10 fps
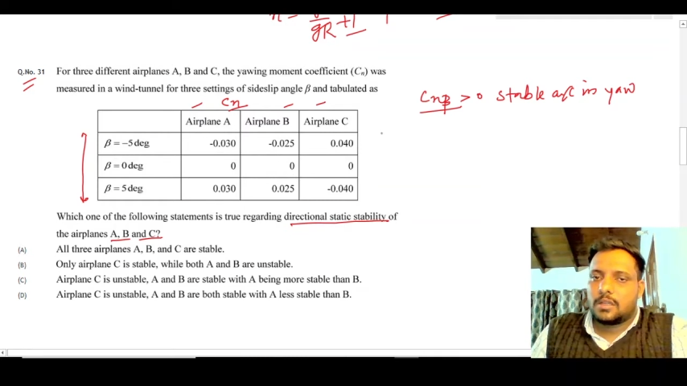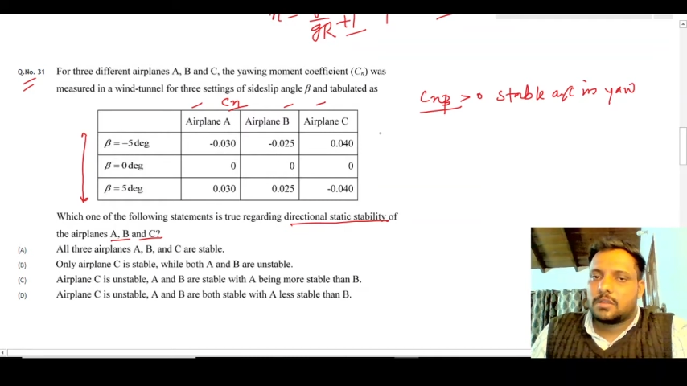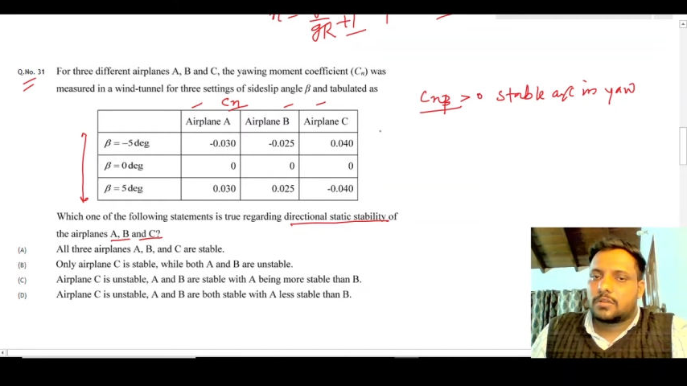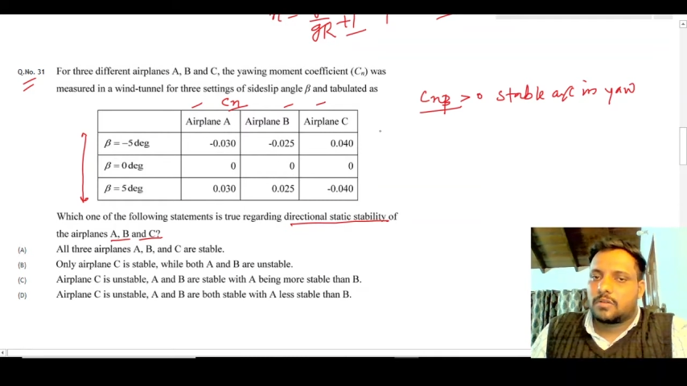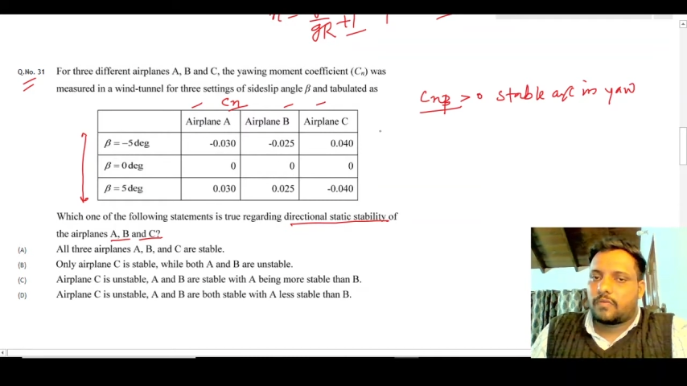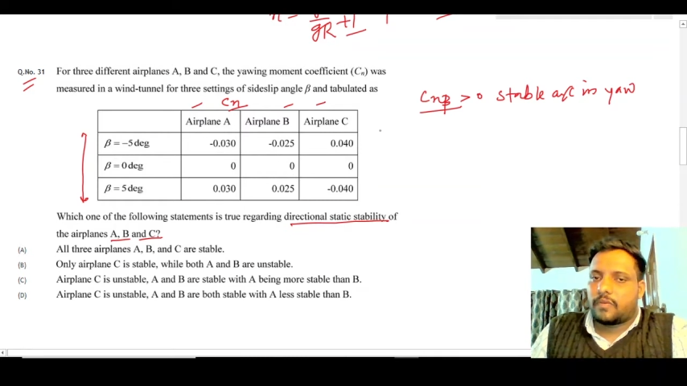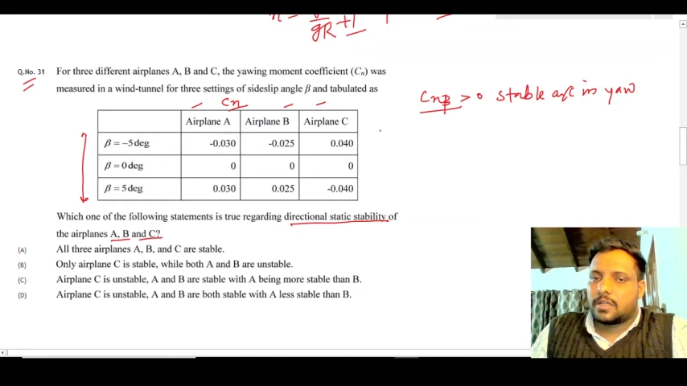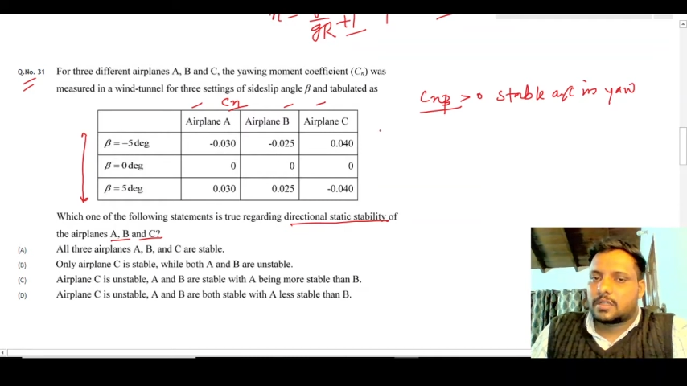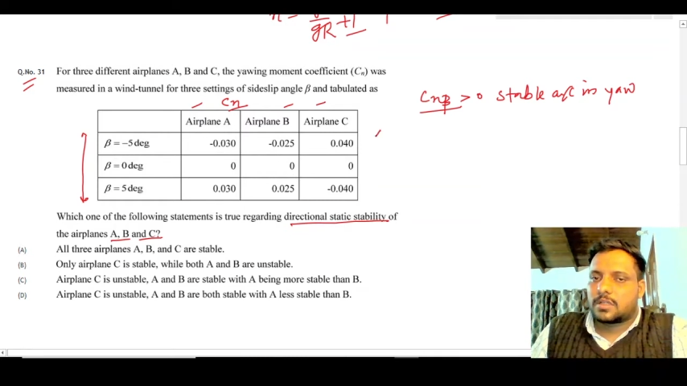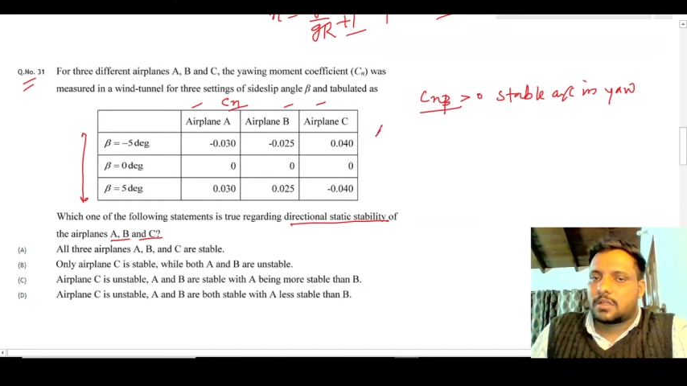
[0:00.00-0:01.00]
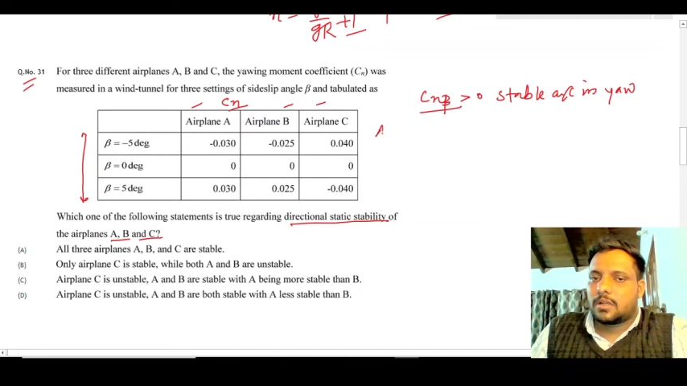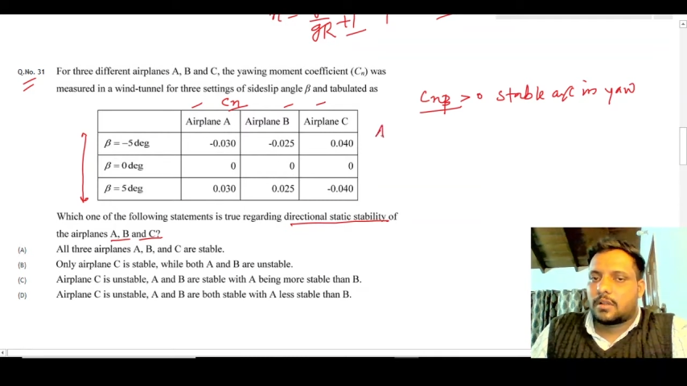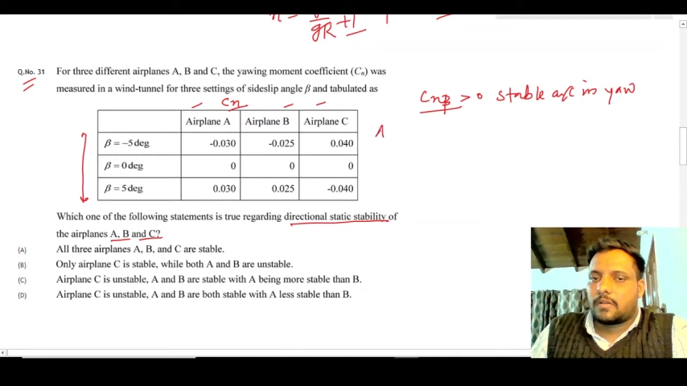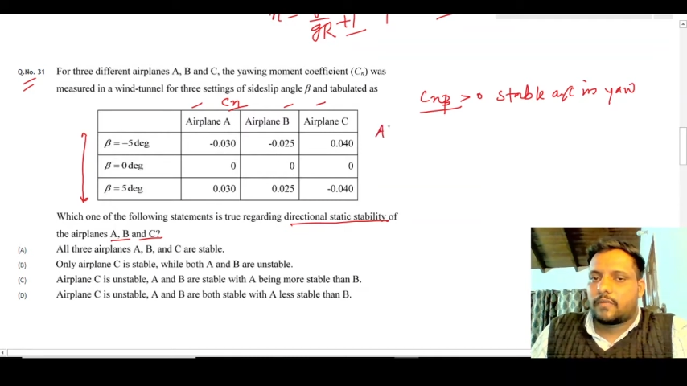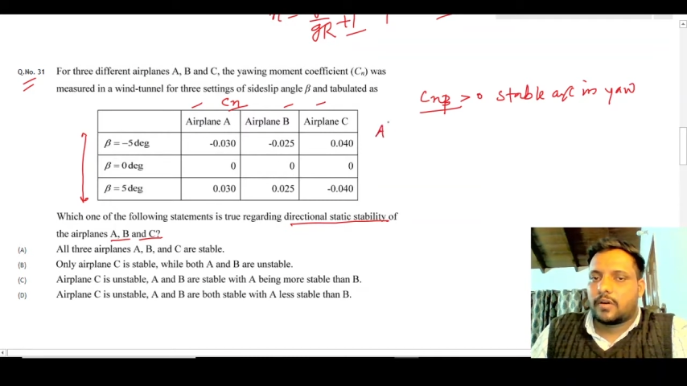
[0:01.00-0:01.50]
So first,
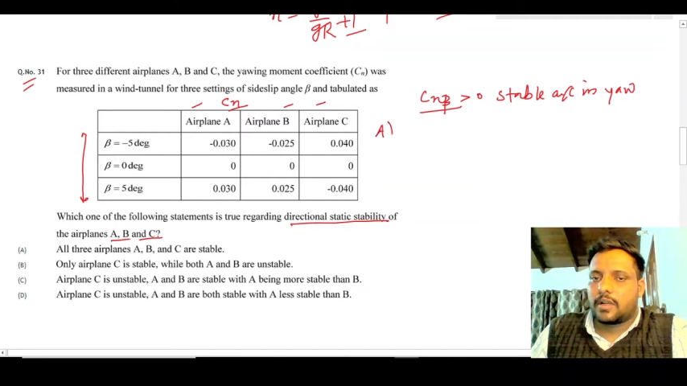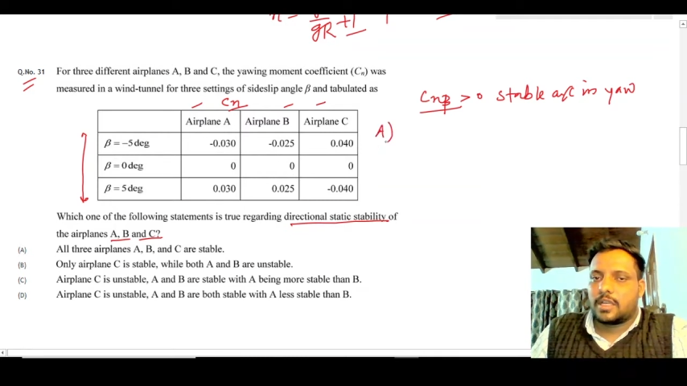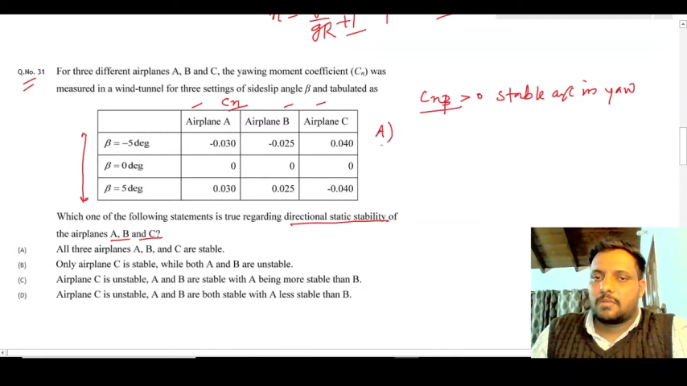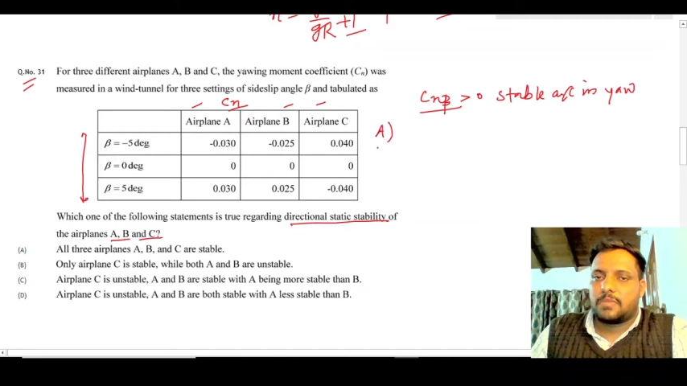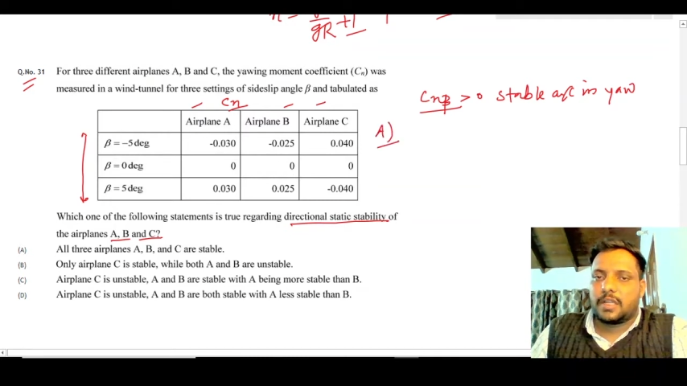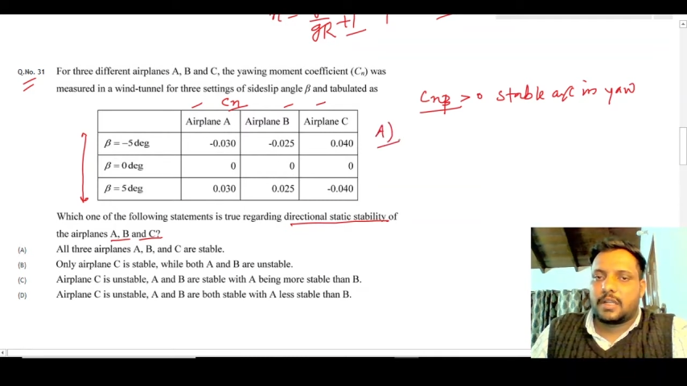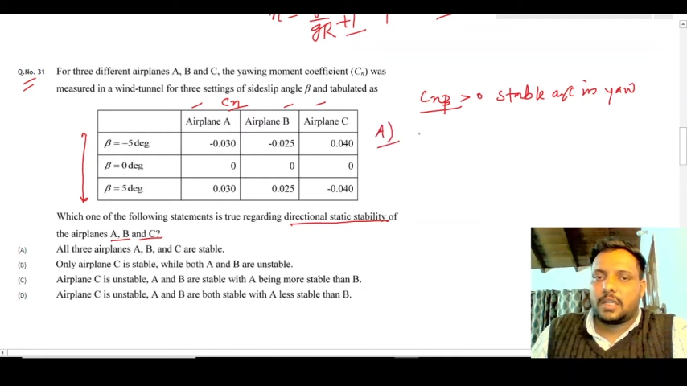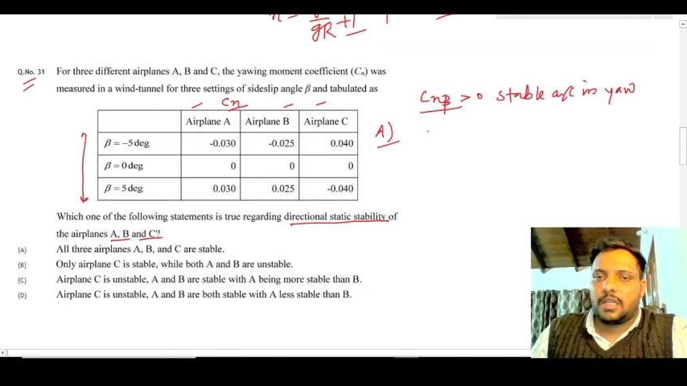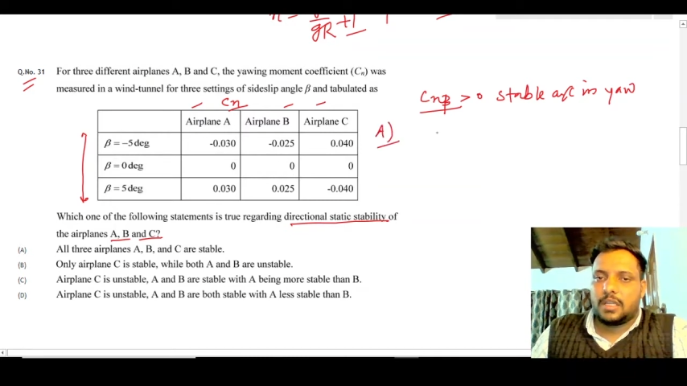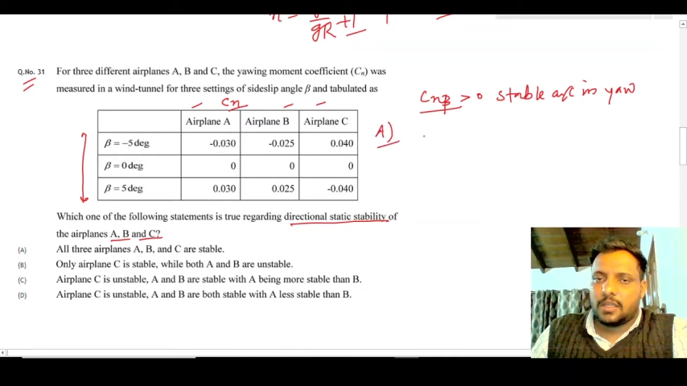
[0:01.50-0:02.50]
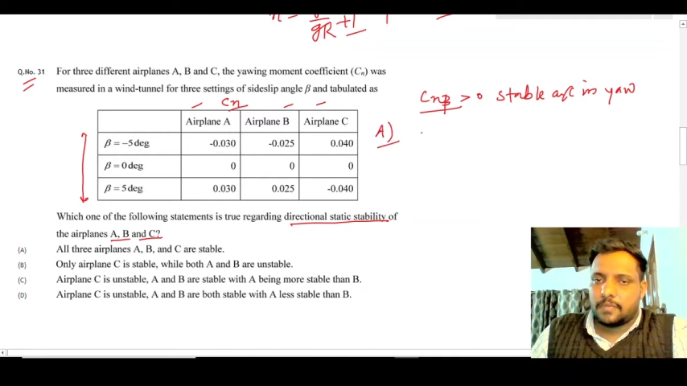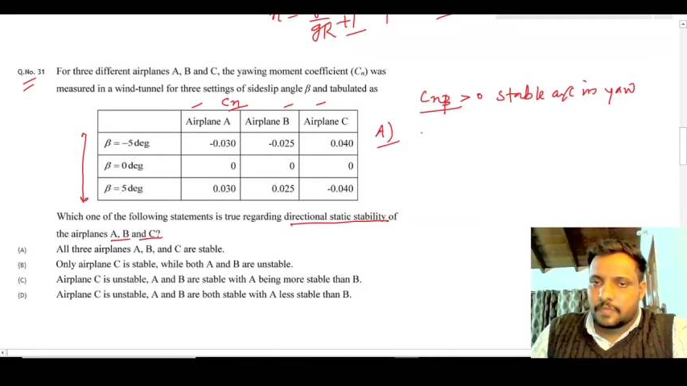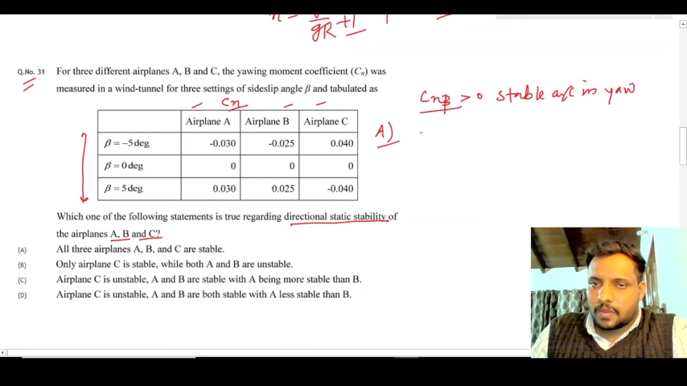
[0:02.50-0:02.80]
for airplane A,